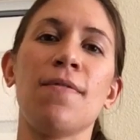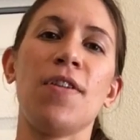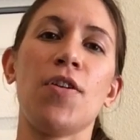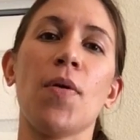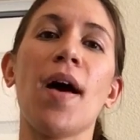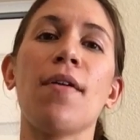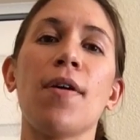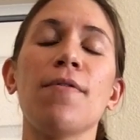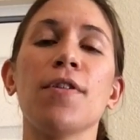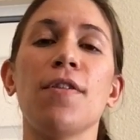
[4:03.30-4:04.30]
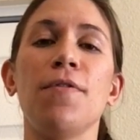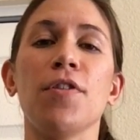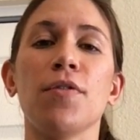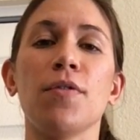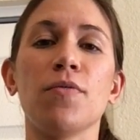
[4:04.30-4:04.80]
of you. However, if
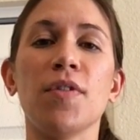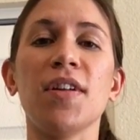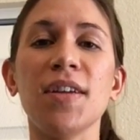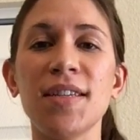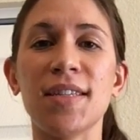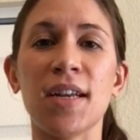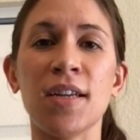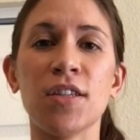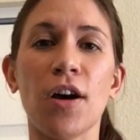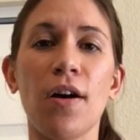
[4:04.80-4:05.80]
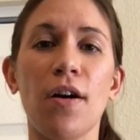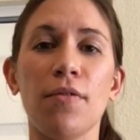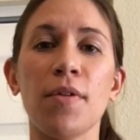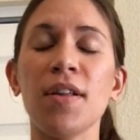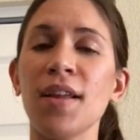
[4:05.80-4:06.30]
you're really standing
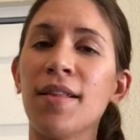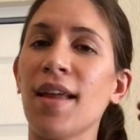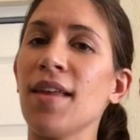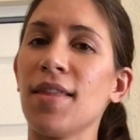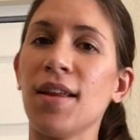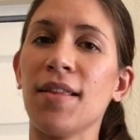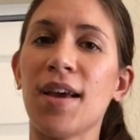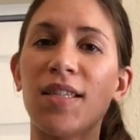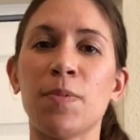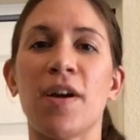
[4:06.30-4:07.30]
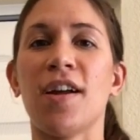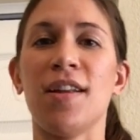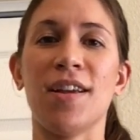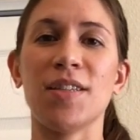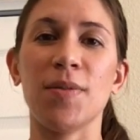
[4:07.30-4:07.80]
tall, really lengthening that
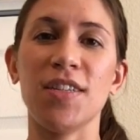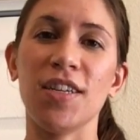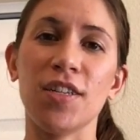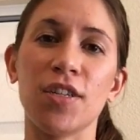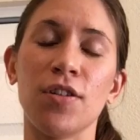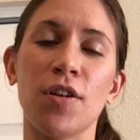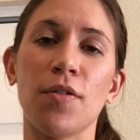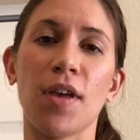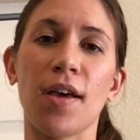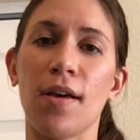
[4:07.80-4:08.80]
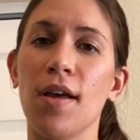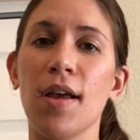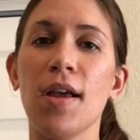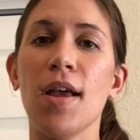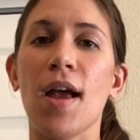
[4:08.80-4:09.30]
spine as we teach in yoga,
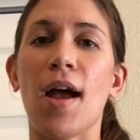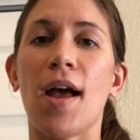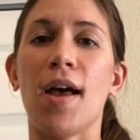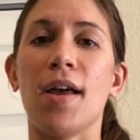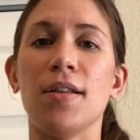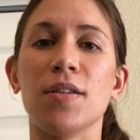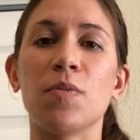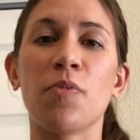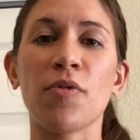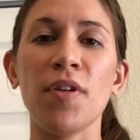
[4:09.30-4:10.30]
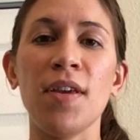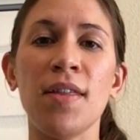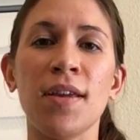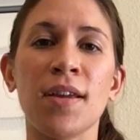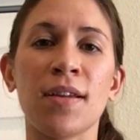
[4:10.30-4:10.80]
and
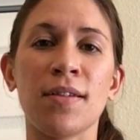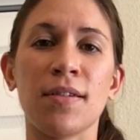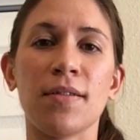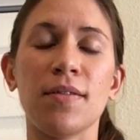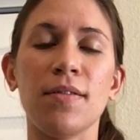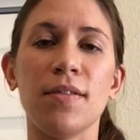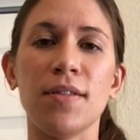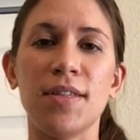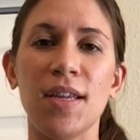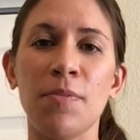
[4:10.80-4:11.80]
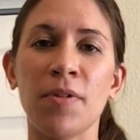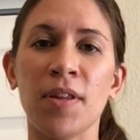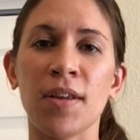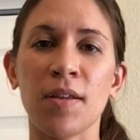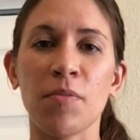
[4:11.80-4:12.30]
breathing
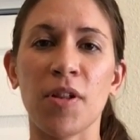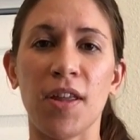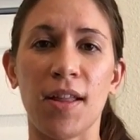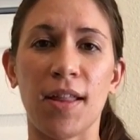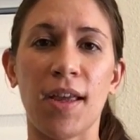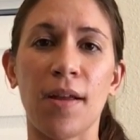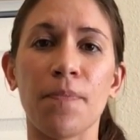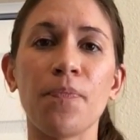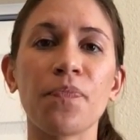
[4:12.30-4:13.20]
deeply and completely,